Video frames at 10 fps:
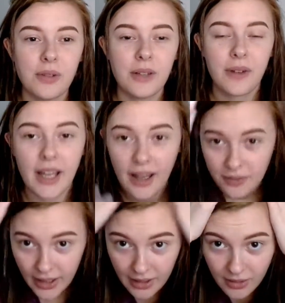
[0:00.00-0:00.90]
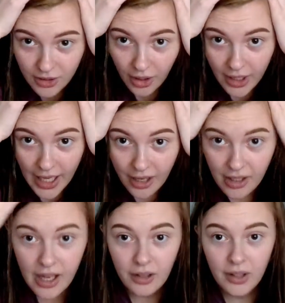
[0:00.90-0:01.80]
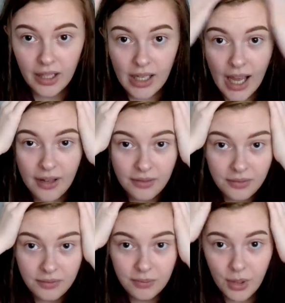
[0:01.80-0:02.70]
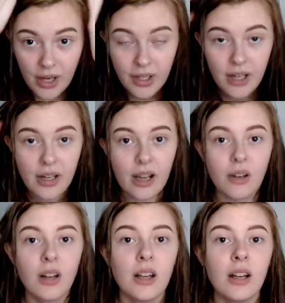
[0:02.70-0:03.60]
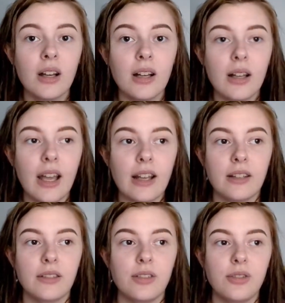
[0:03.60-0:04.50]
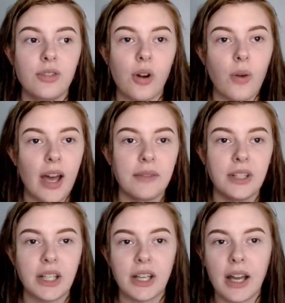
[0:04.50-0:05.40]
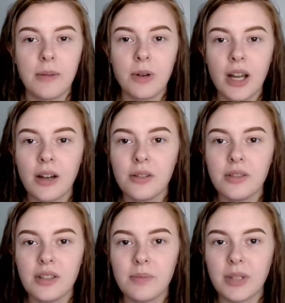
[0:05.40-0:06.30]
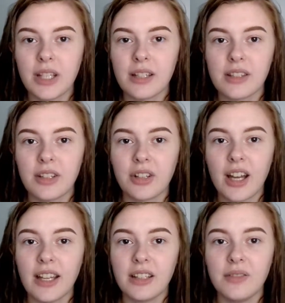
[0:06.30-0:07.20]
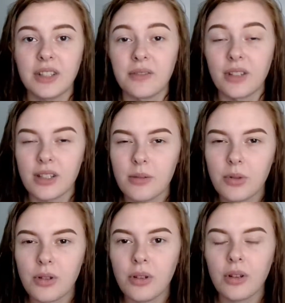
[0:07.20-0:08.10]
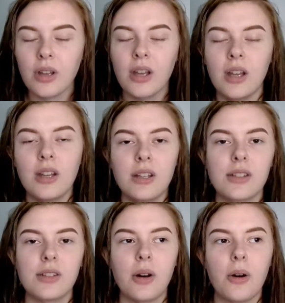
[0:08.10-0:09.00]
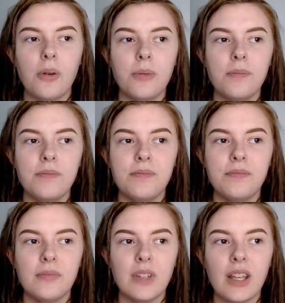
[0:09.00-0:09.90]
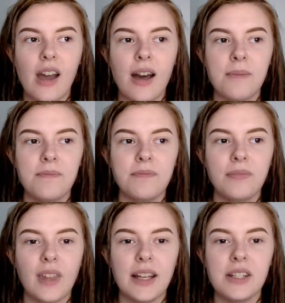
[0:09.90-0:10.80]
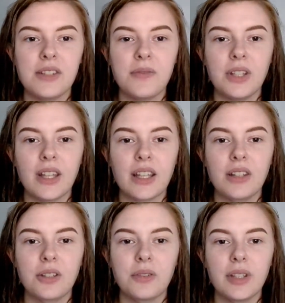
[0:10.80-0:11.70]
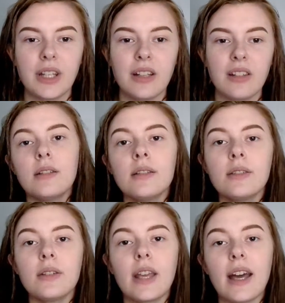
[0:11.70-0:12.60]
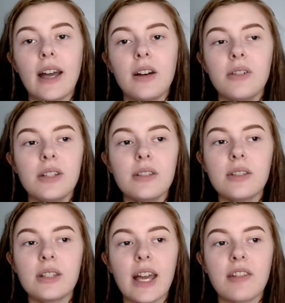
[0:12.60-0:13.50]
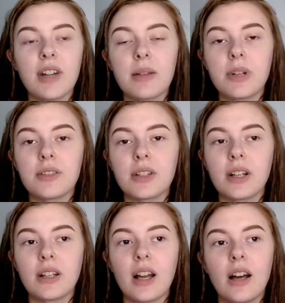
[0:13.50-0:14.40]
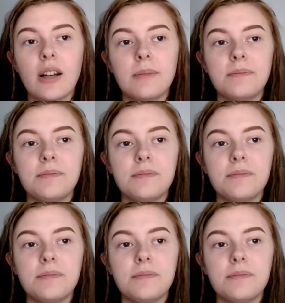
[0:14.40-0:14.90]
have like dark hair now, like I have brown hair now, and don't have any eyebrows because they're kind of invisible. So yeah, I just feel like I look really ugly. So yeah, I always just have eyebrows on.